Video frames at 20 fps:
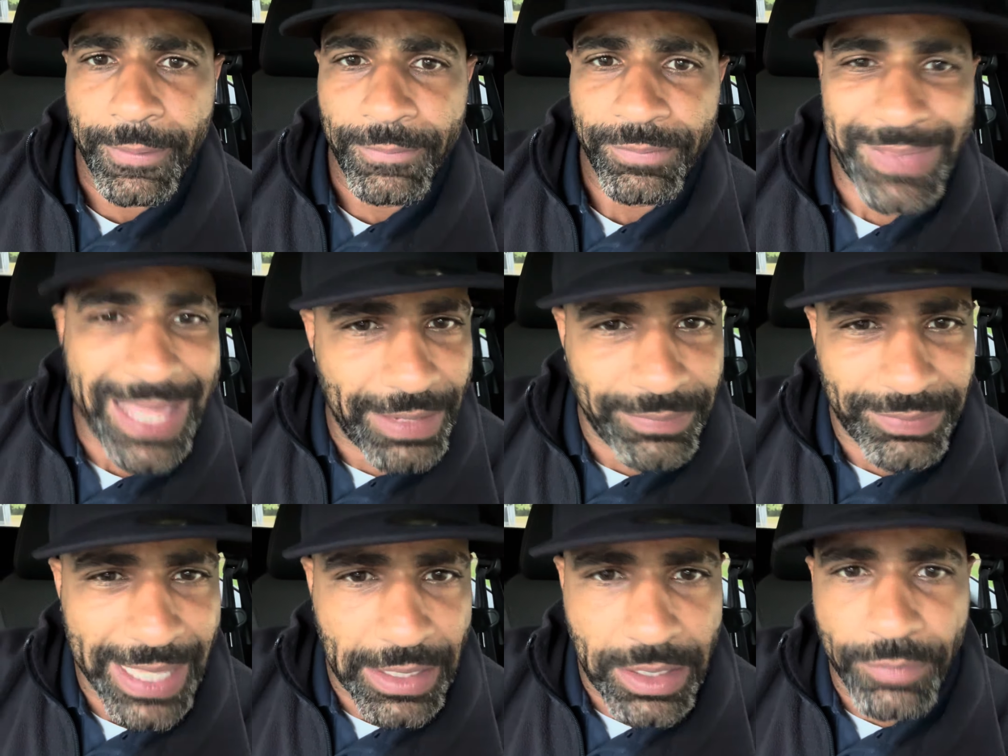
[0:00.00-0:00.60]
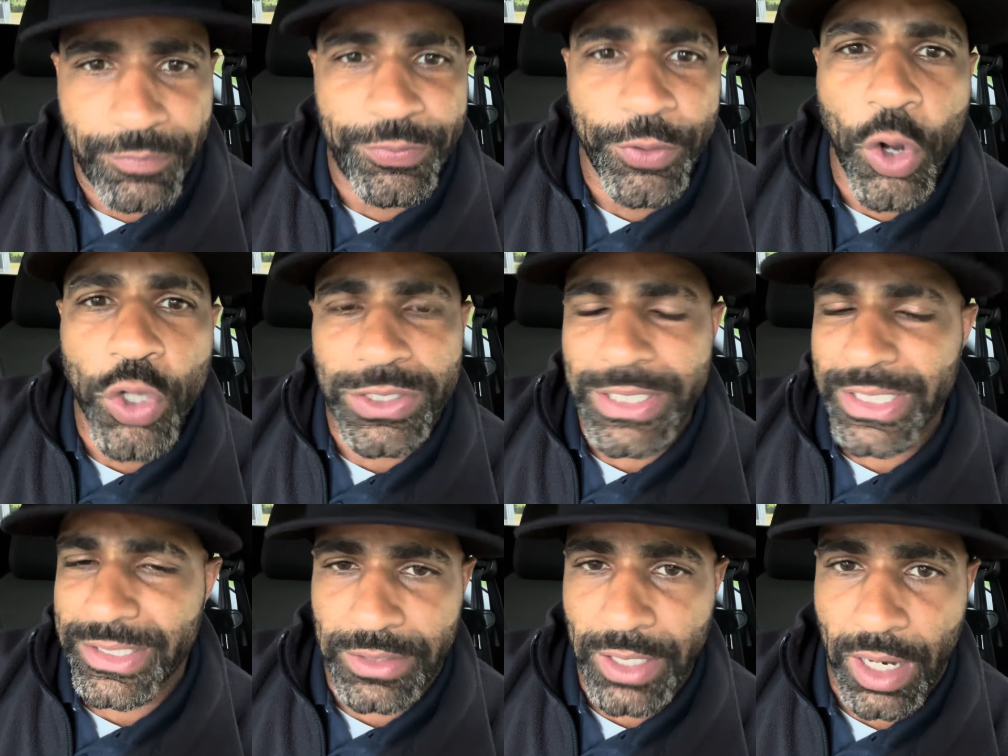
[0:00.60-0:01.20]
They, they confuse
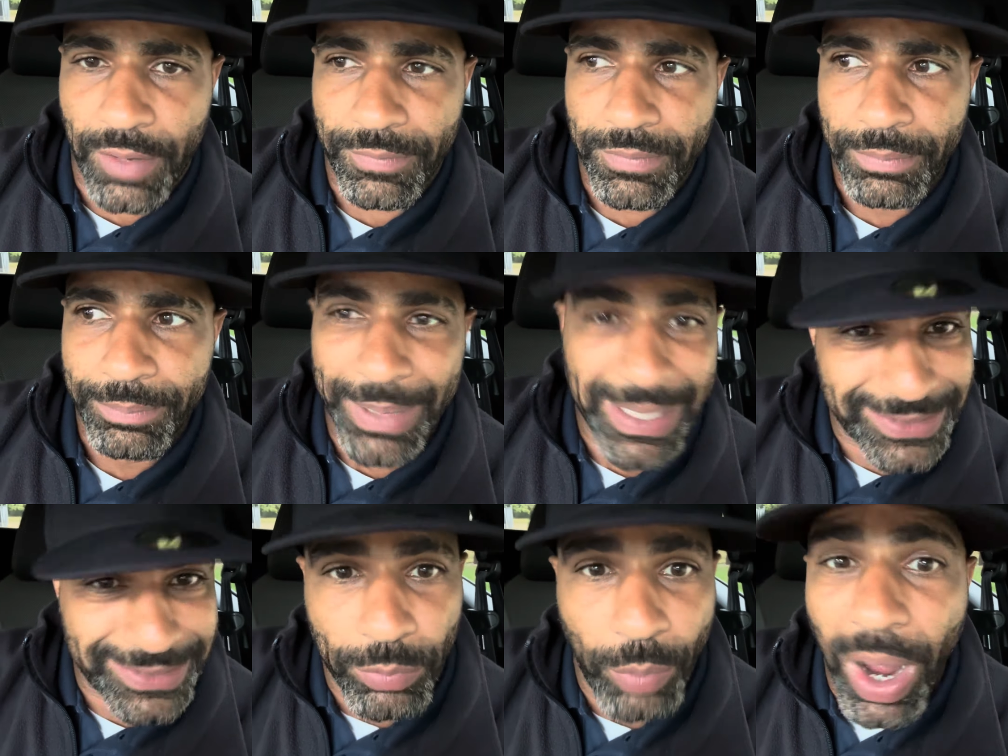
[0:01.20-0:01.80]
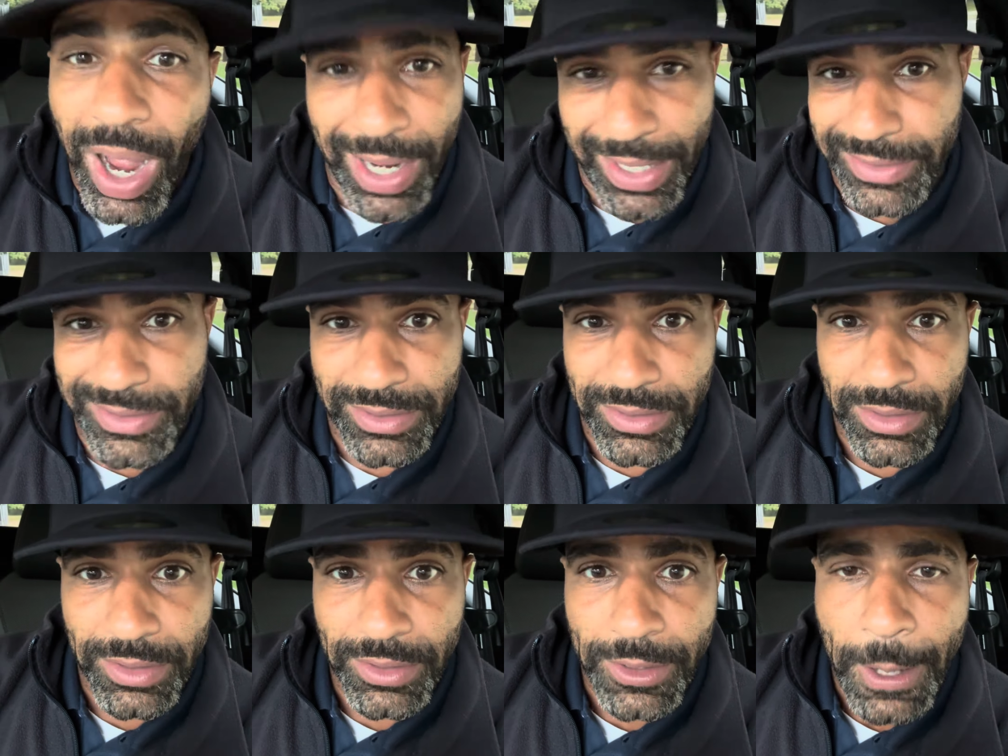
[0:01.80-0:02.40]
this stuff because he
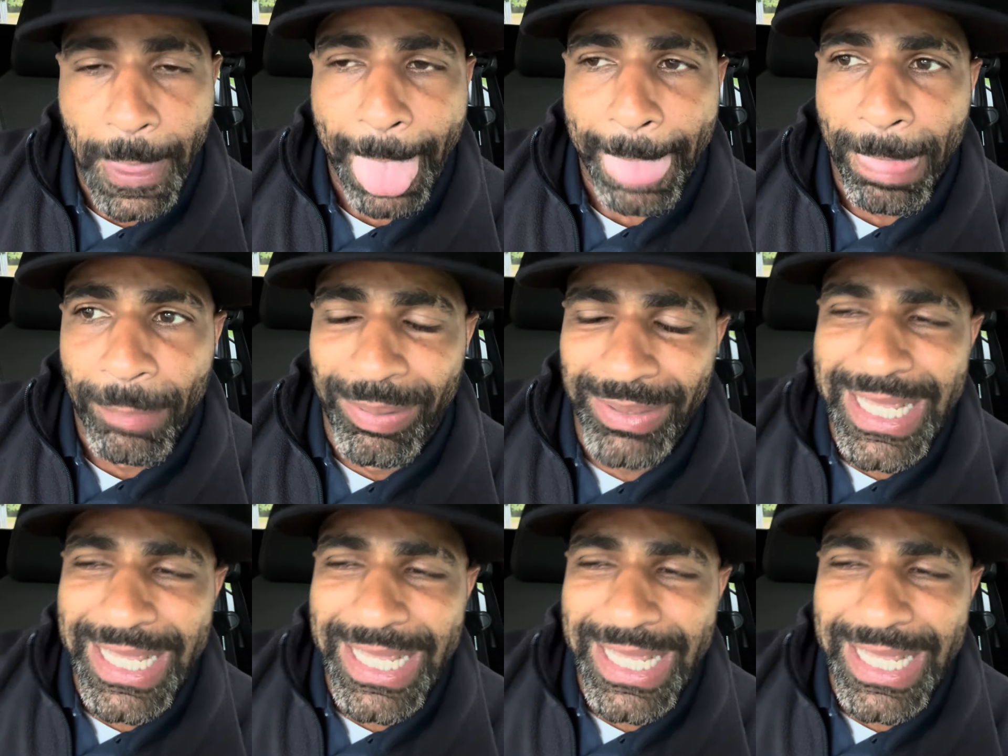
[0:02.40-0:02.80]
was. But